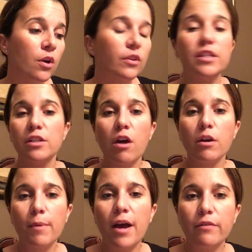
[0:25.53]
let's talk
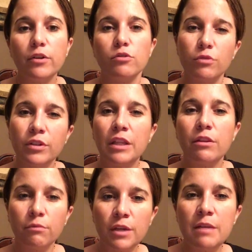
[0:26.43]
about, there's really
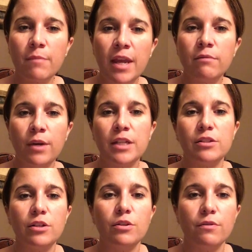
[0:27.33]
3 main ways
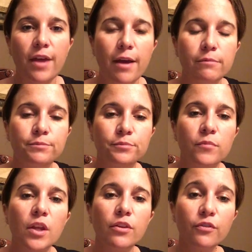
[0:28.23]
to do that.
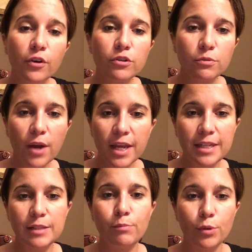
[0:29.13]
The first way
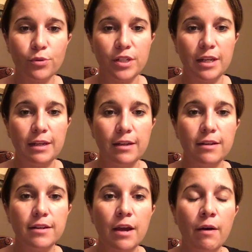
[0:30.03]
is boosting.
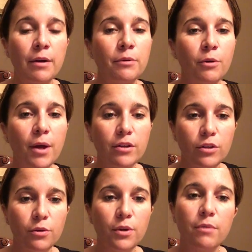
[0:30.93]
Now, I don't know about
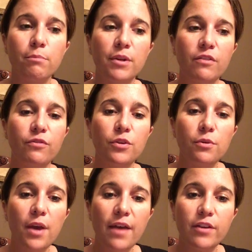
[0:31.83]
you, but if
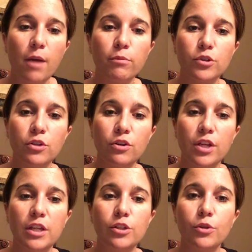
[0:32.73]
you had the
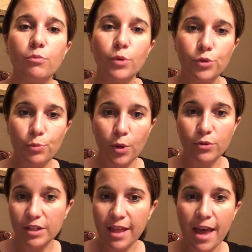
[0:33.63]
opportunity to boost
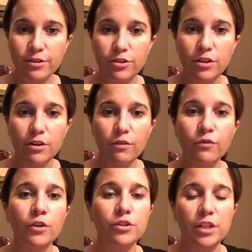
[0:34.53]
posts last year
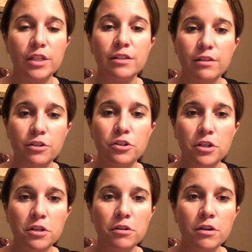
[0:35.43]
versus this
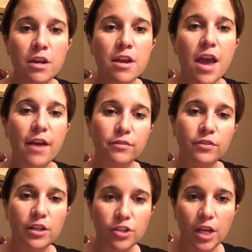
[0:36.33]
year, after
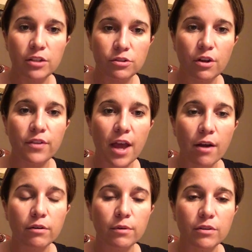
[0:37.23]
they changed all the
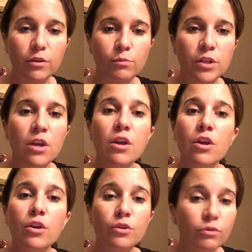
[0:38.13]
algorithms,
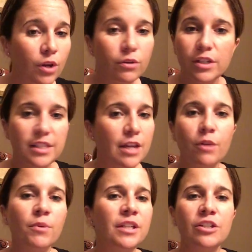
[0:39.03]
you'll notice that
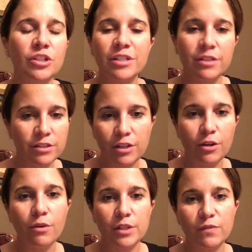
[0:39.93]
your money just doesn't
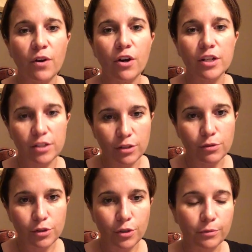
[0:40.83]
go as far as it
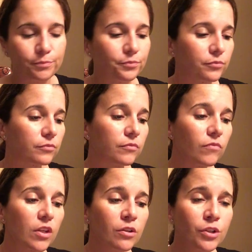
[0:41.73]
used to.
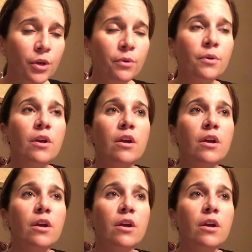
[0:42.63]
So,